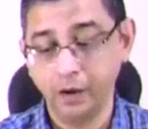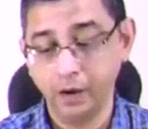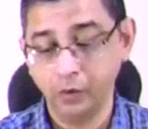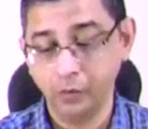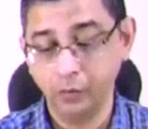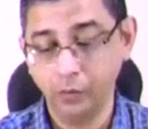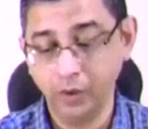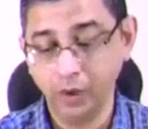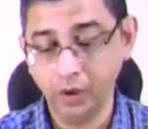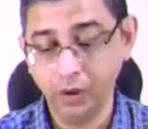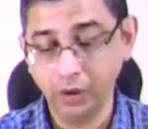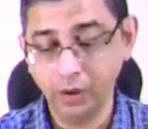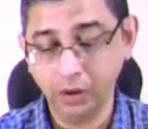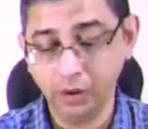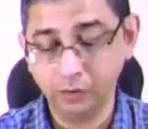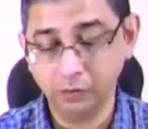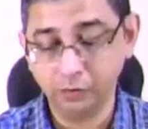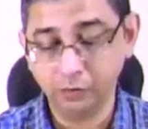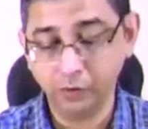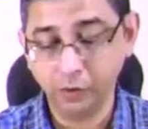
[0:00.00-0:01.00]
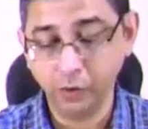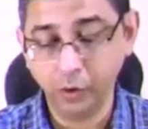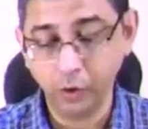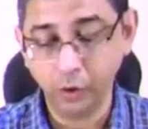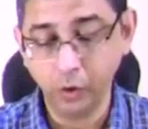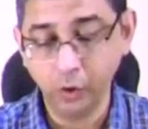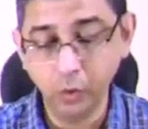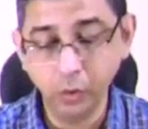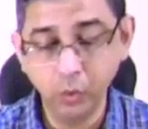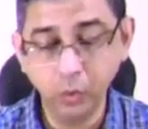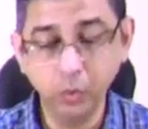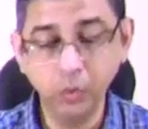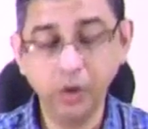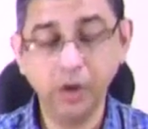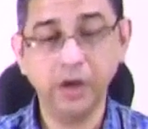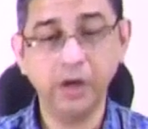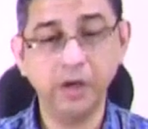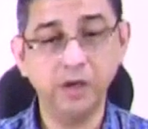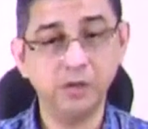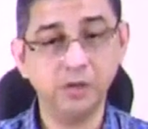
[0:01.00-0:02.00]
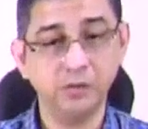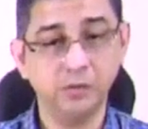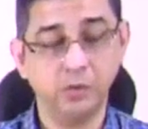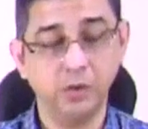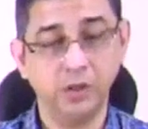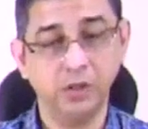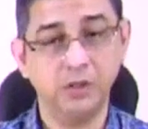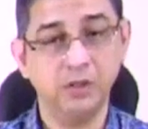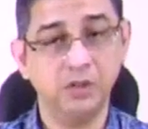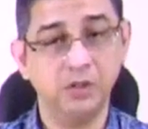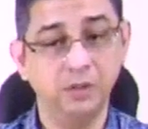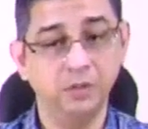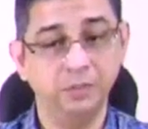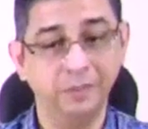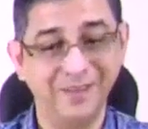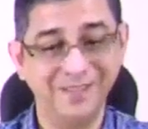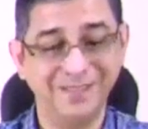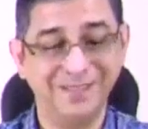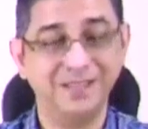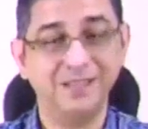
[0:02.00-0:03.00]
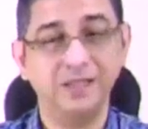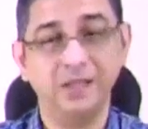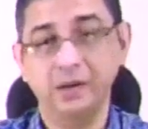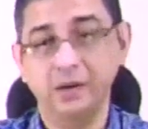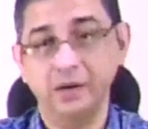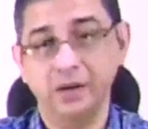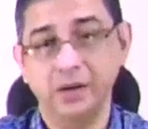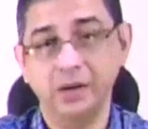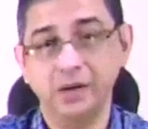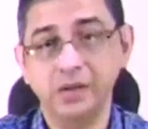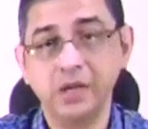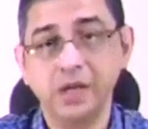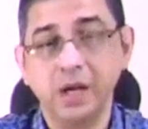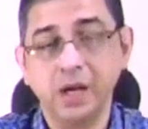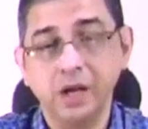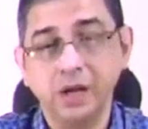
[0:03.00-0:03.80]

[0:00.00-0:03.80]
Well, for you guys, what is the message here is